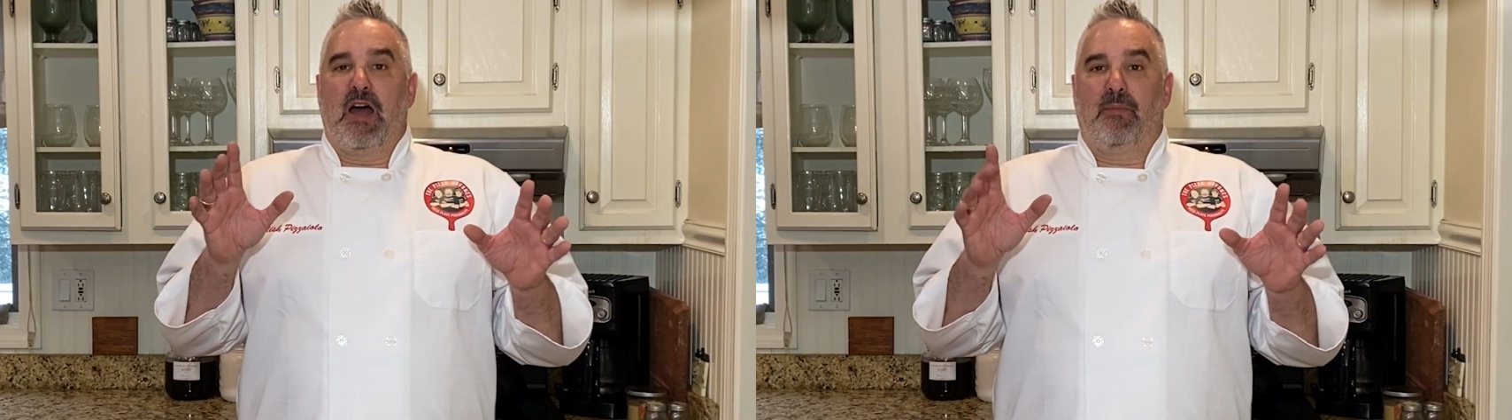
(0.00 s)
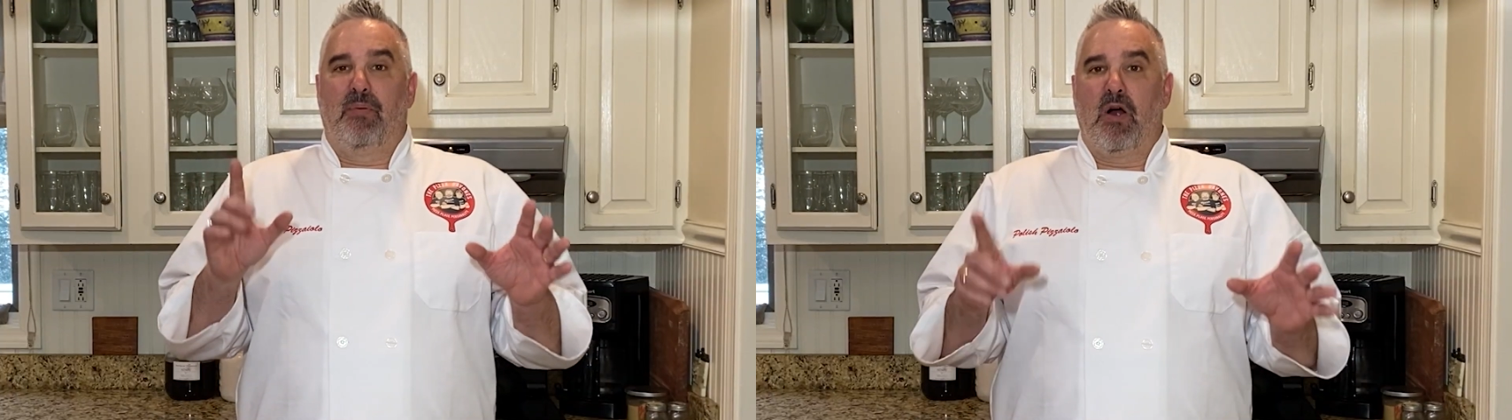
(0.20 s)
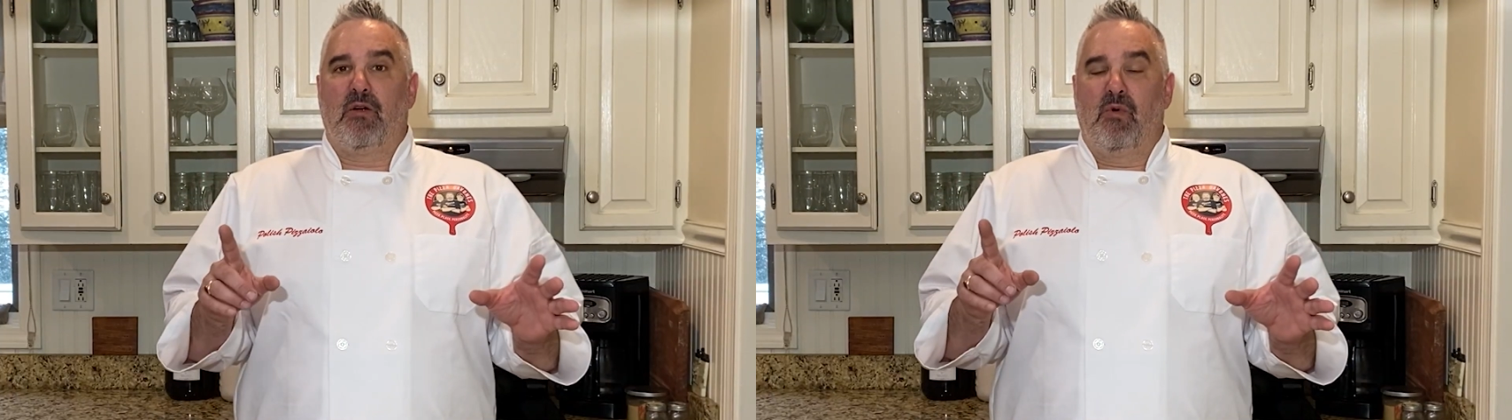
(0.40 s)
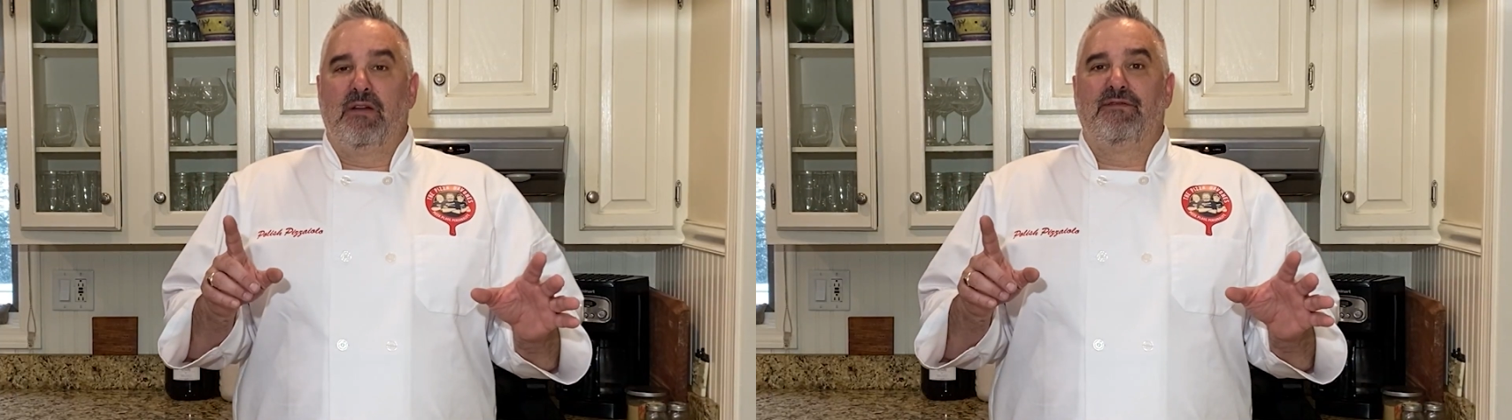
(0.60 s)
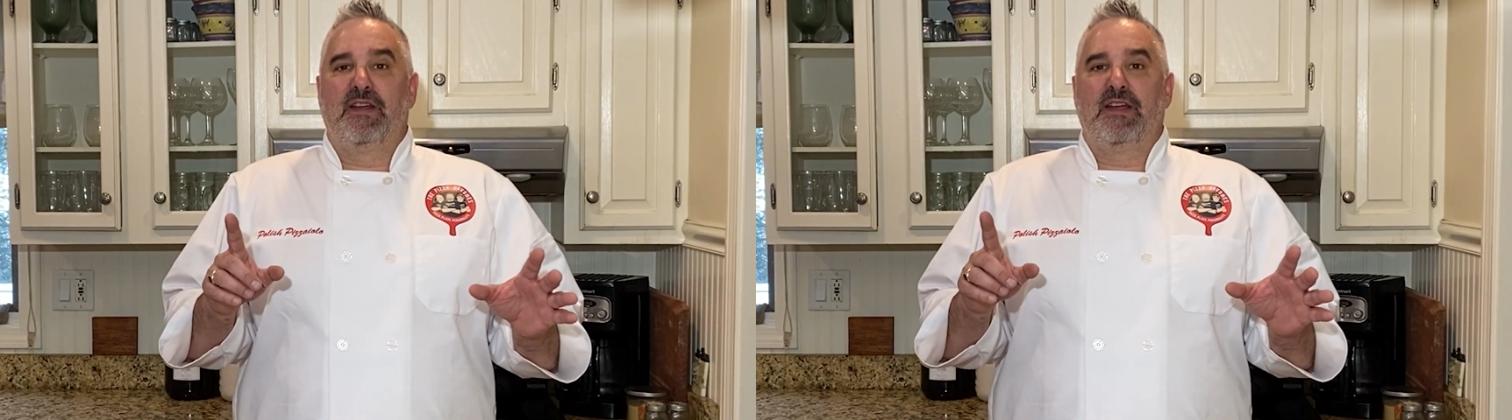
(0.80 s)
got a part
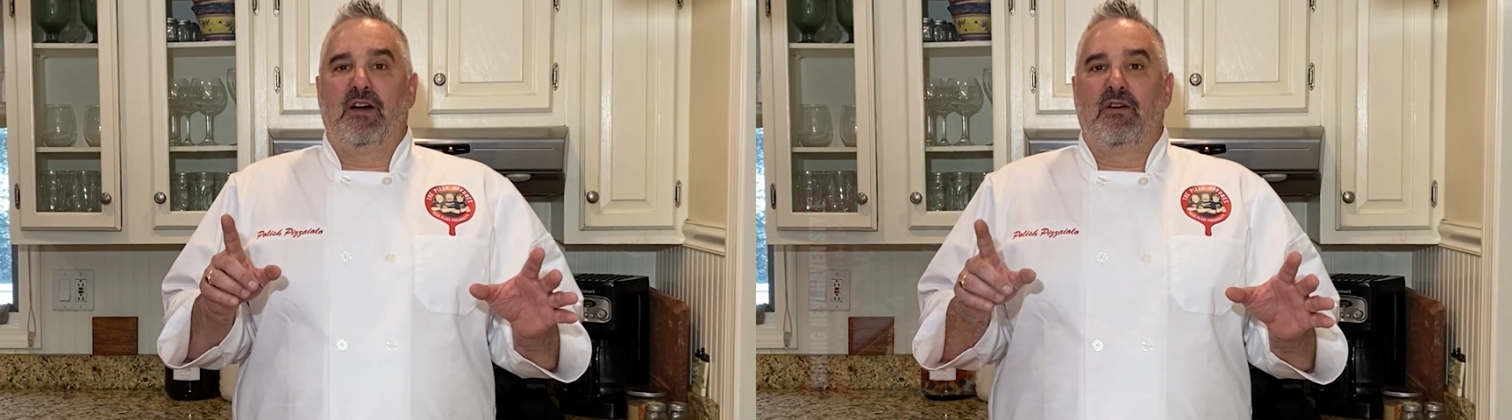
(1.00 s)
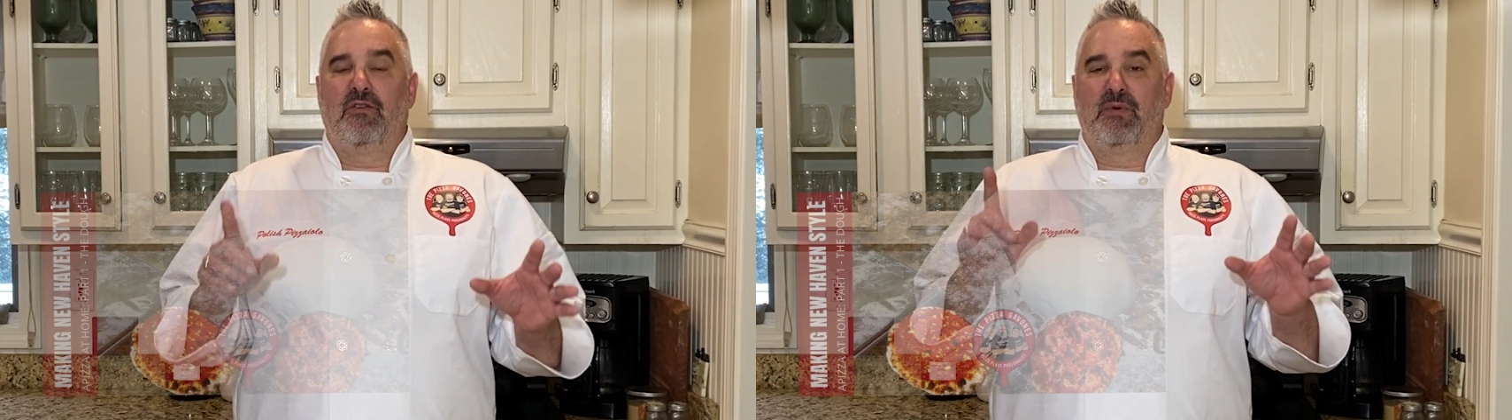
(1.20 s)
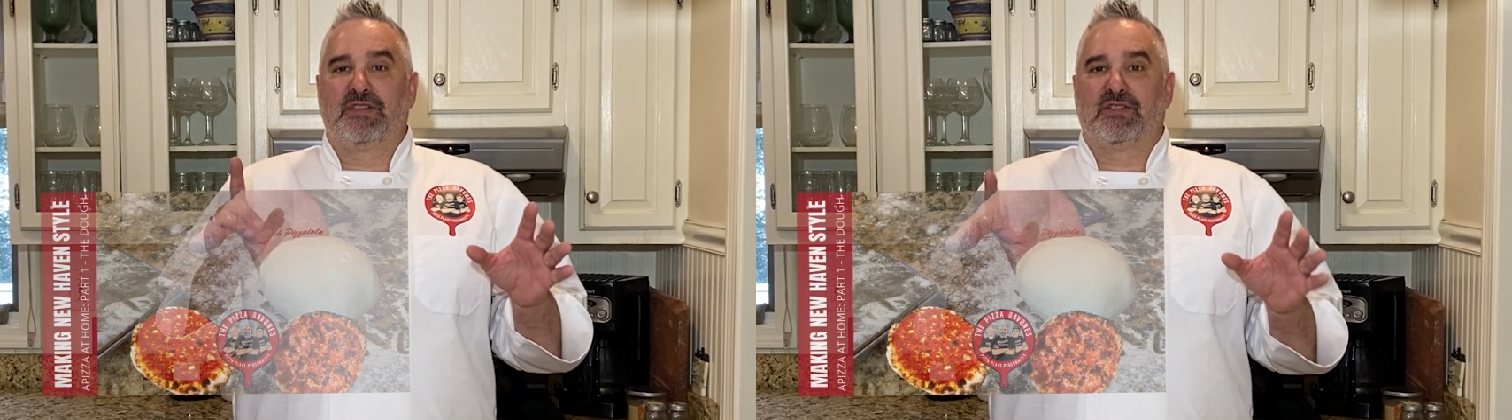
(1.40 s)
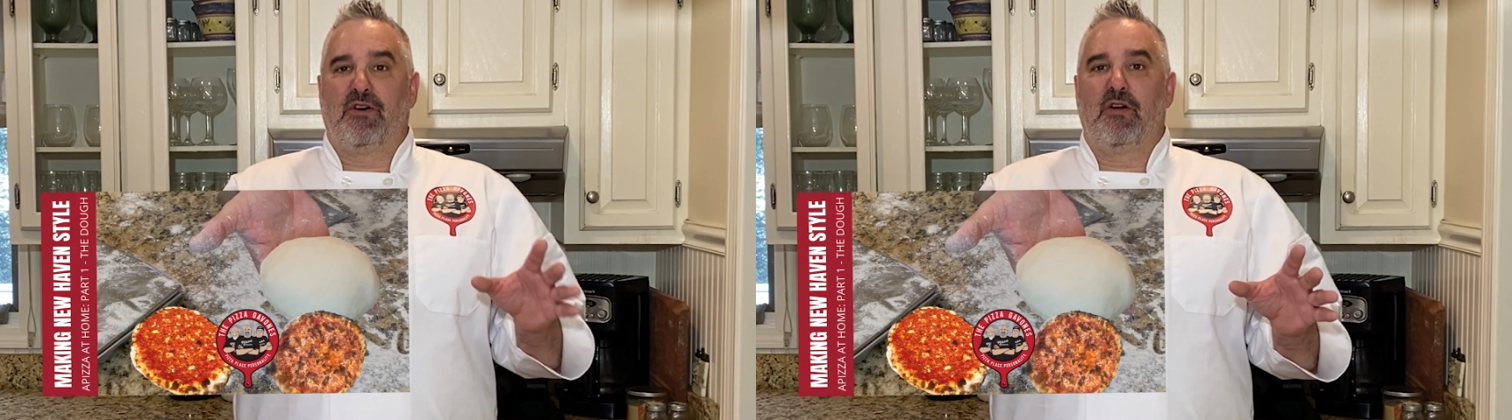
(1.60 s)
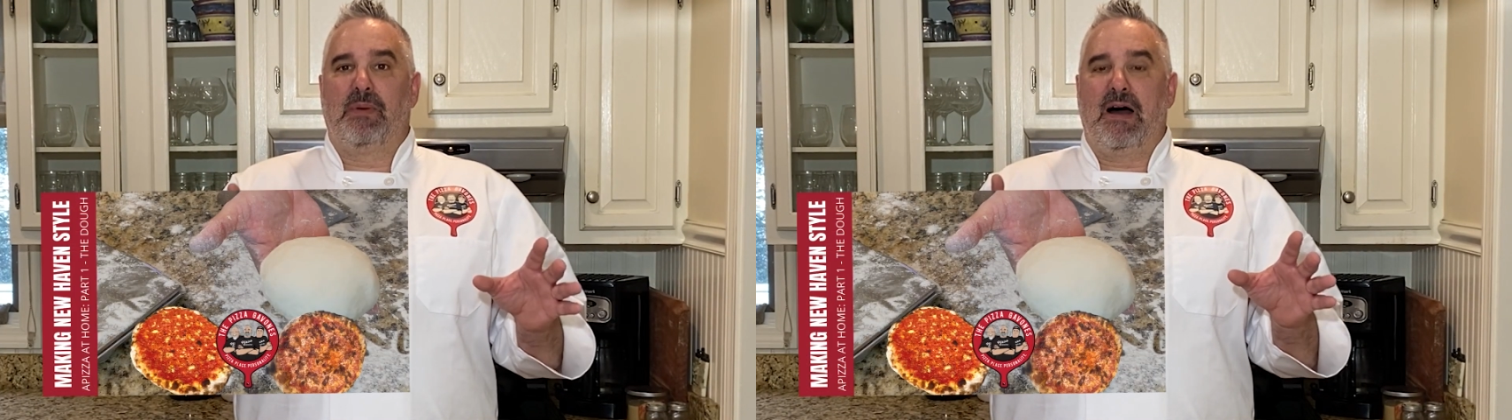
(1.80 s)
1 video which is
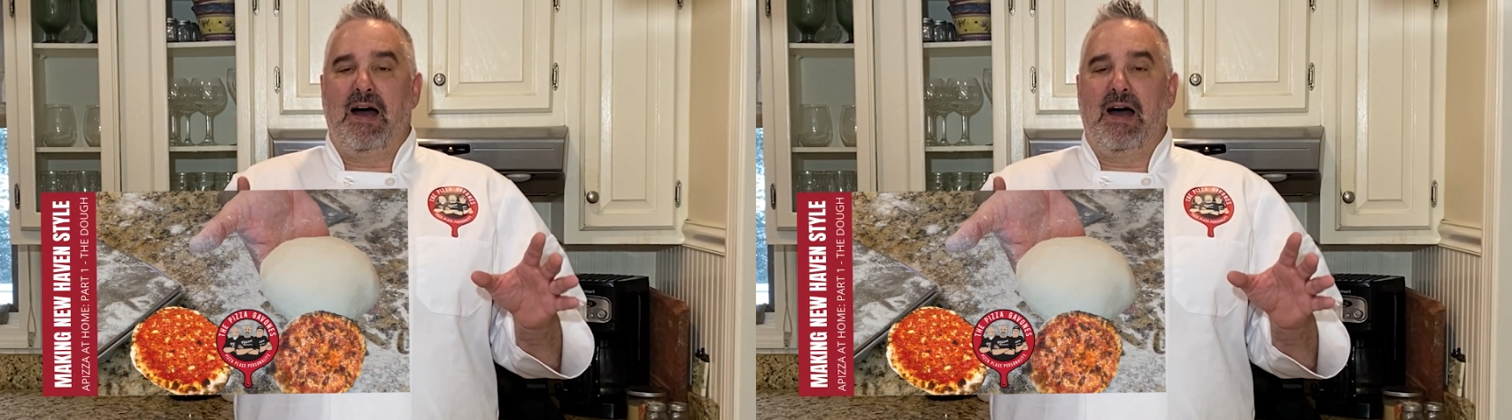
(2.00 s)
all about